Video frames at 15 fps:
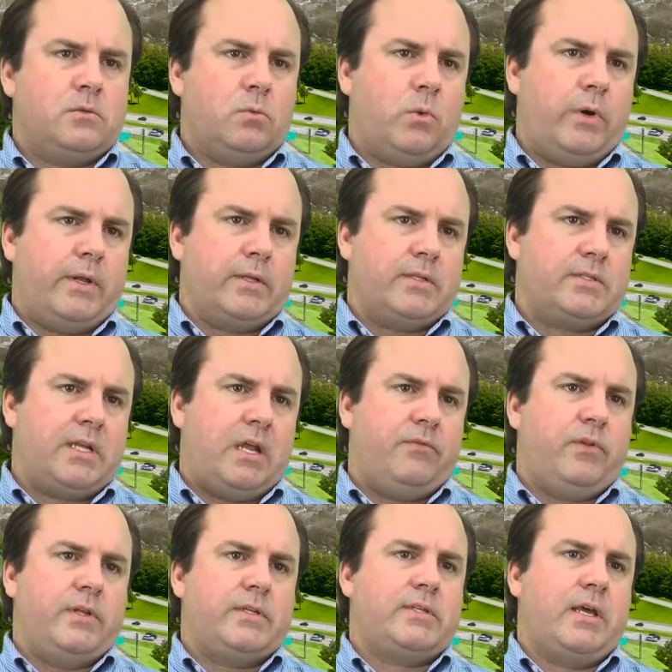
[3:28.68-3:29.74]
where we can
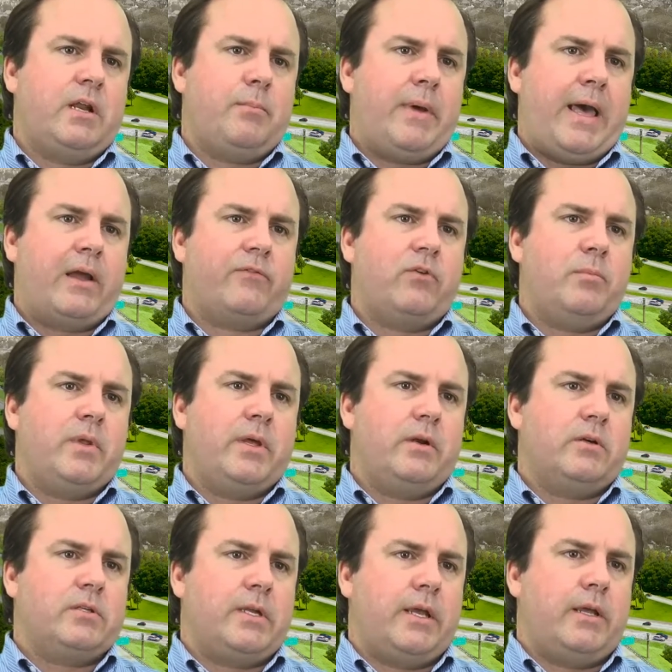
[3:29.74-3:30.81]
safely set it back from the
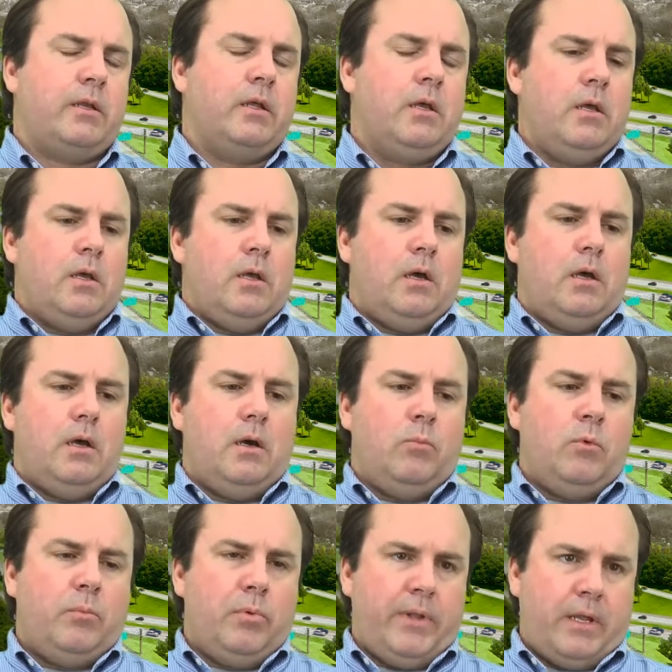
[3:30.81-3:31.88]
interstate.
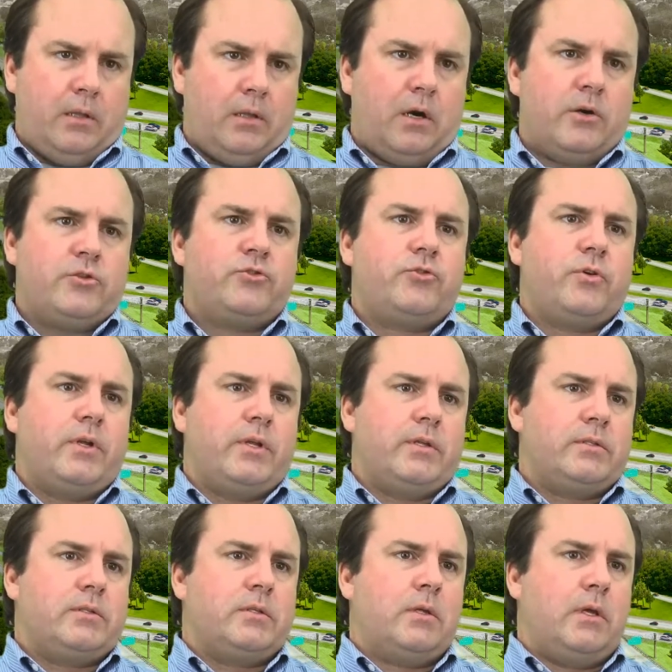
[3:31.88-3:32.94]
We'll plant large
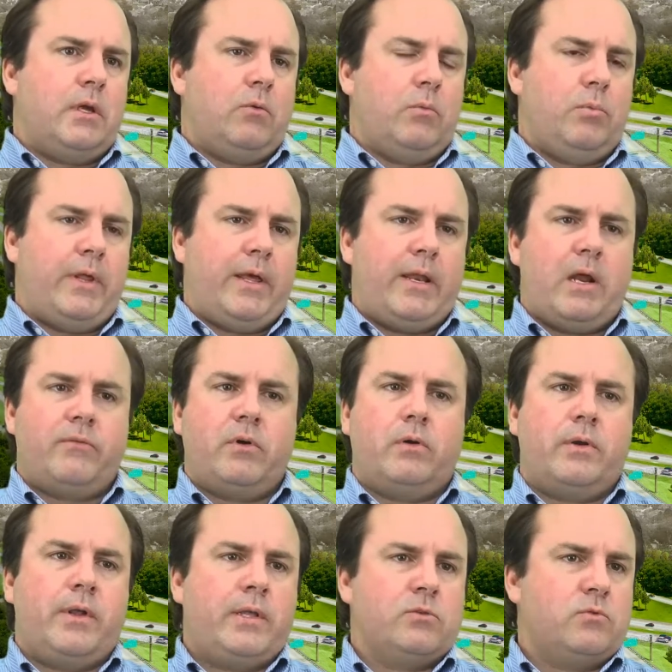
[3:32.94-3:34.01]
trees, and we'll plant
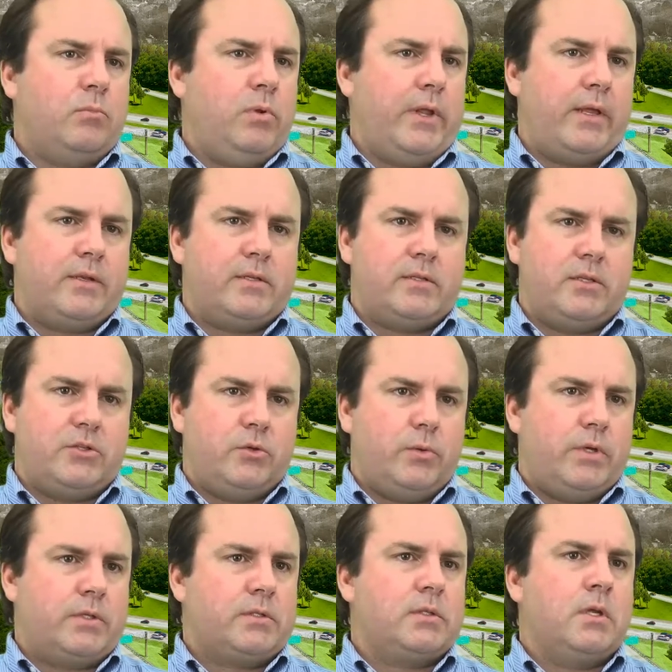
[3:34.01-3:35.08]
evergreens, we'll plant
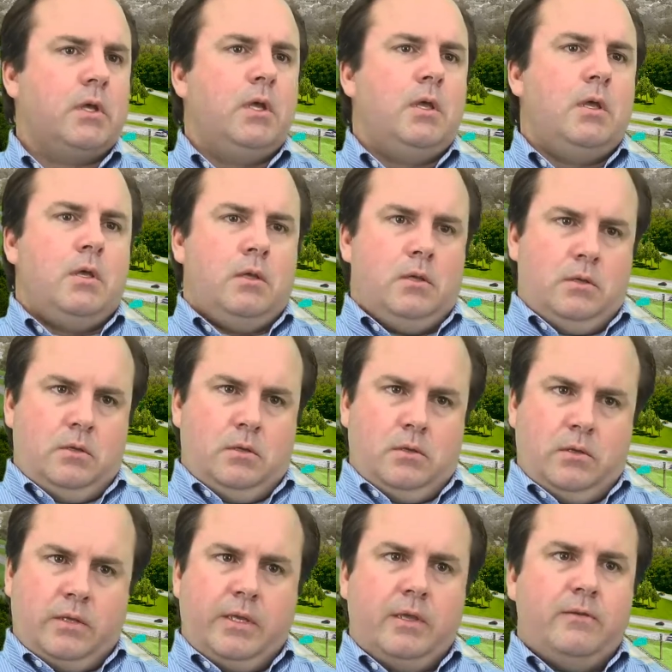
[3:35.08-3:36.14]
deciduous,
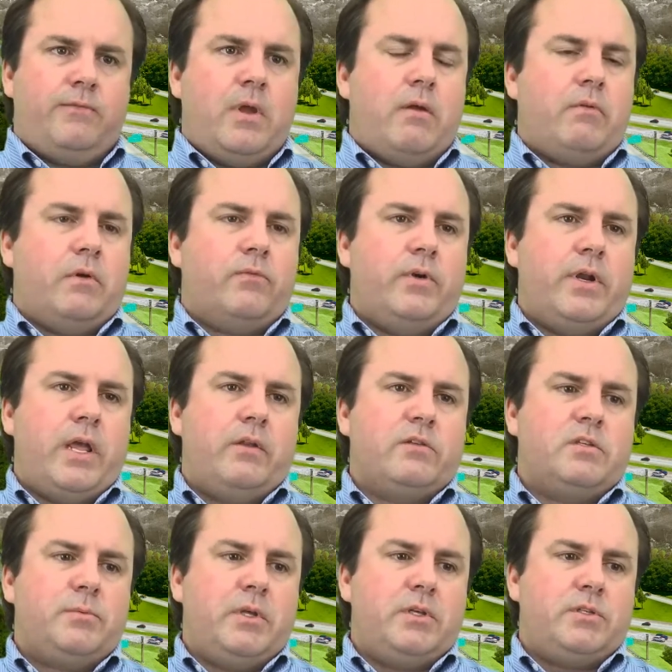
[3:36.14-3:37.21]
again favoring for
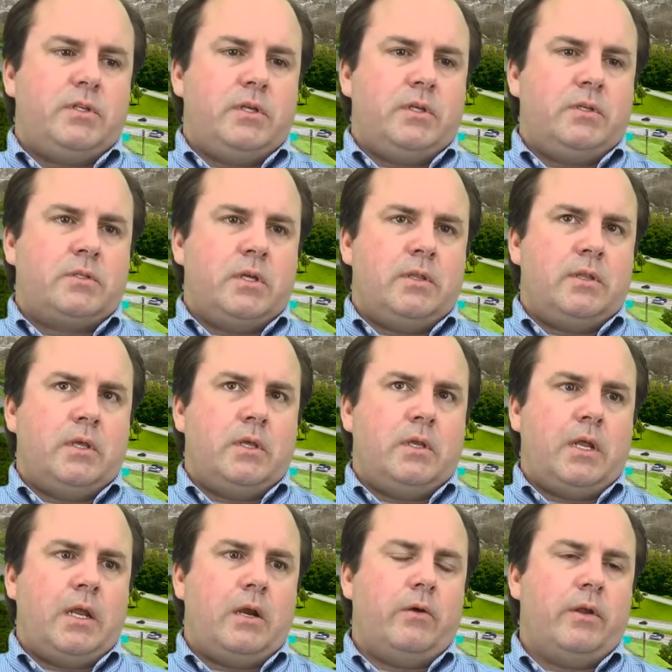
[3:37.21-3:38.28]
native species. And
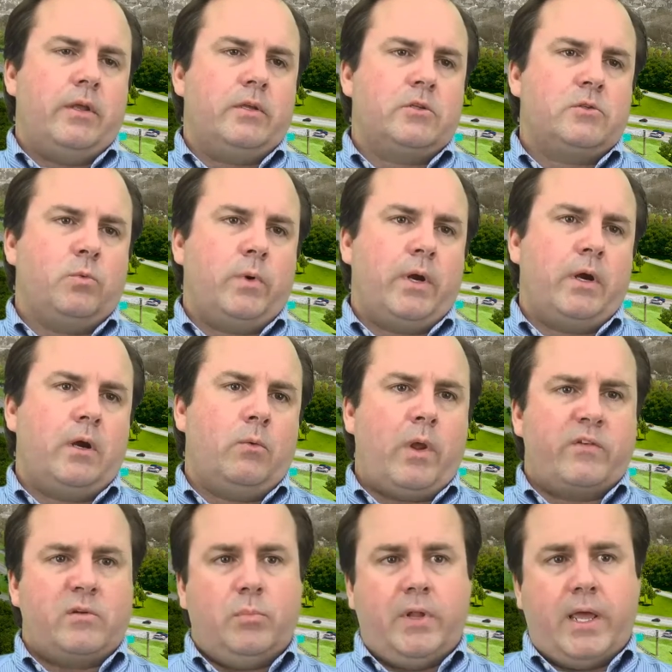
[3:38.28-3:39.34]
then areas where
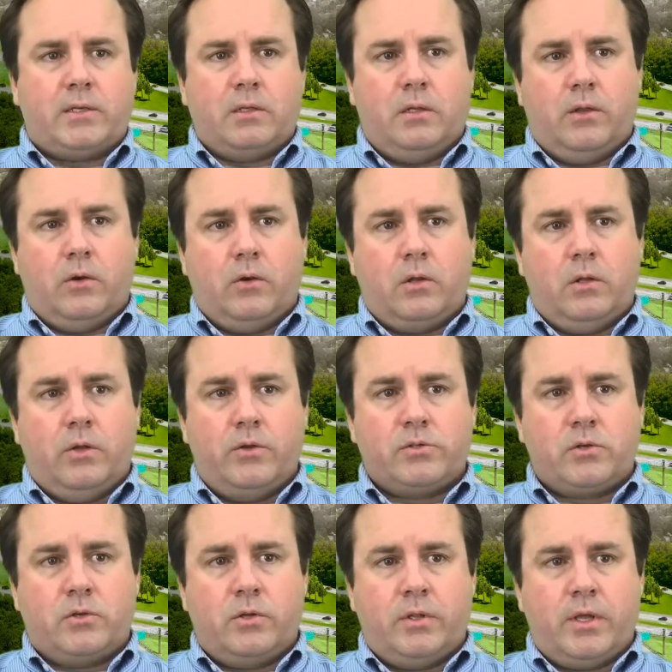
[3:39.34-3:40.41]
we have to plant a little
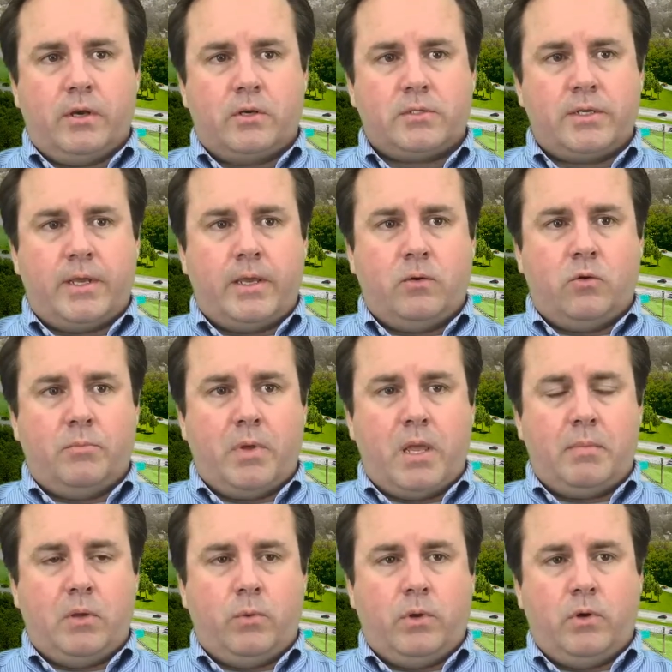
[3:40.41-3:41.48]
closer to the interstate, or
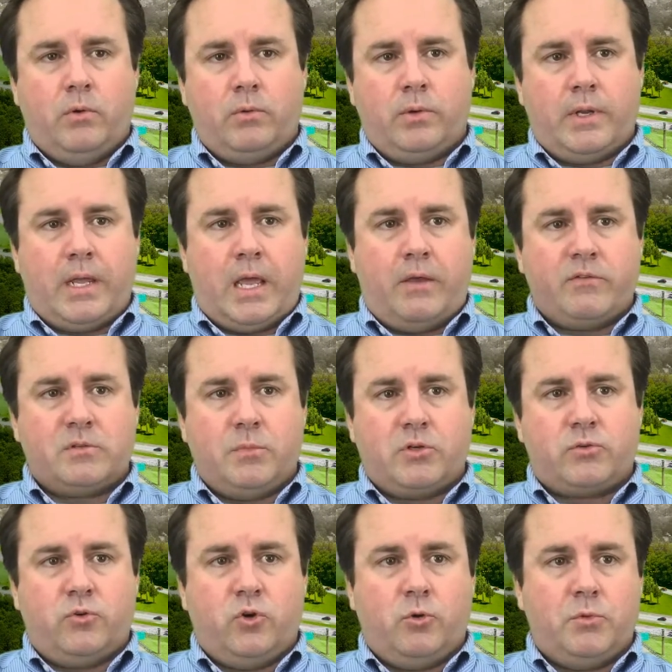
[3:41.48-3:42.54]
maybe we don't have as
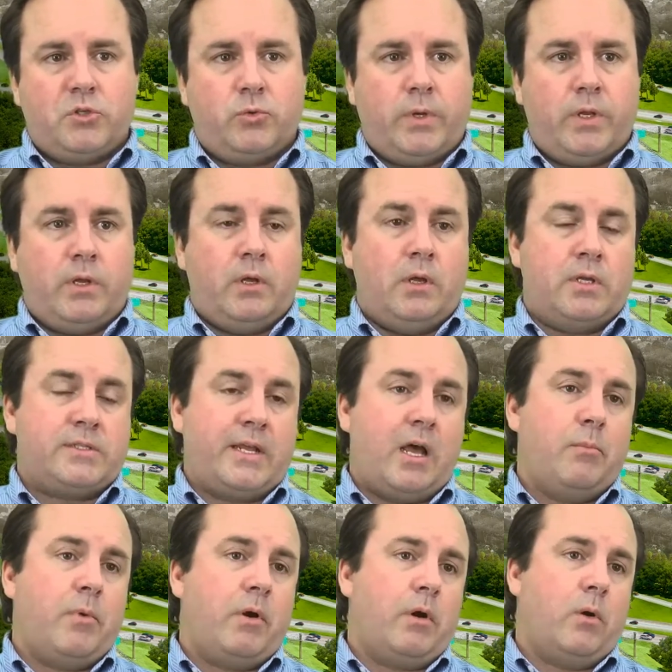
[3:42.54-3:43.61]
much room between a
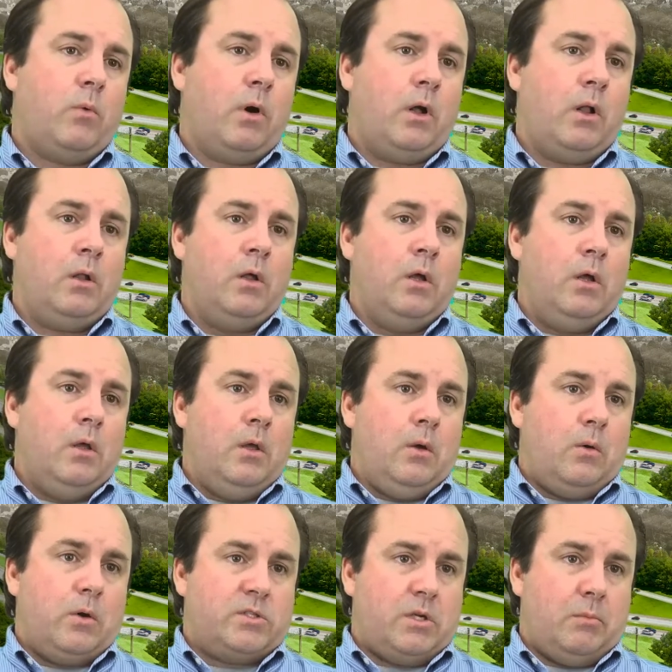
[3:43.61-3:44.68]
sound barrier wall
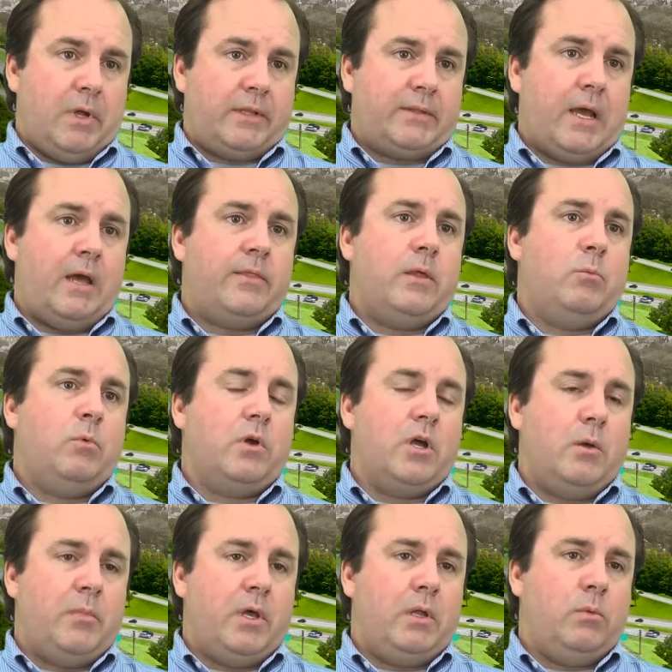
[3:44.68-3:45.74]
or something like that, then we'll
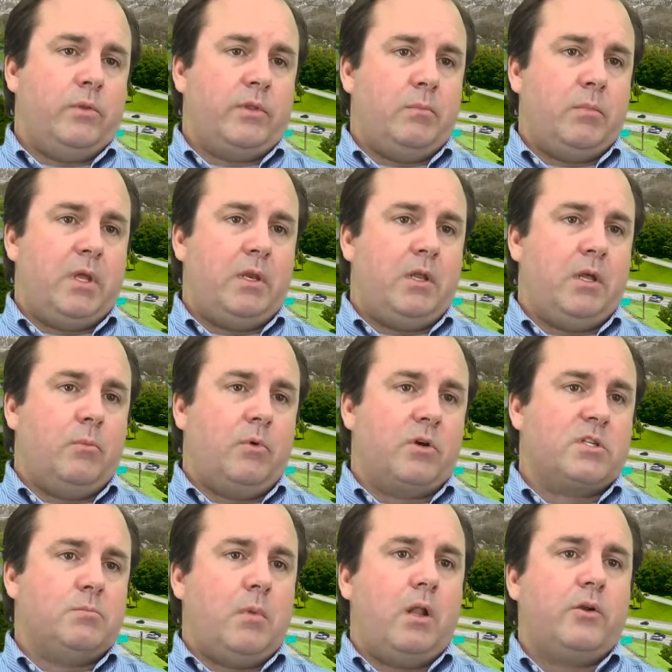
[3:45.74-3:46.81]
come in with a medium or
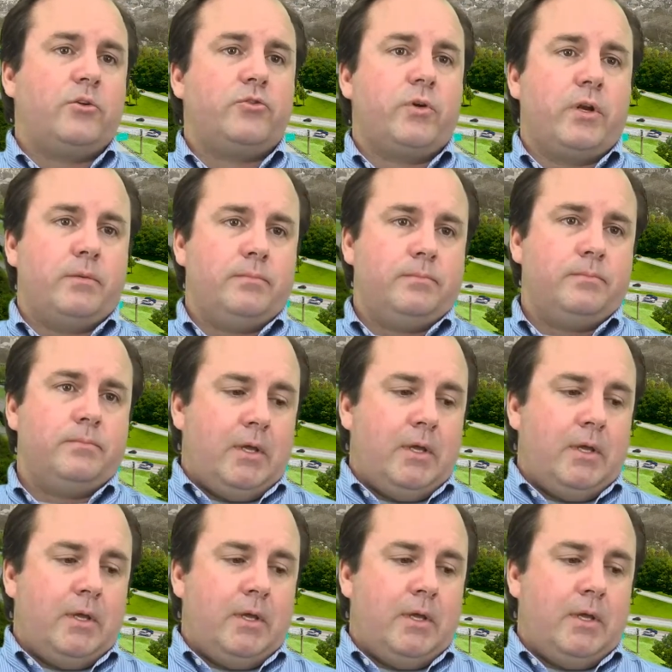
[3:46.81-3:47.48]
a smaller tree.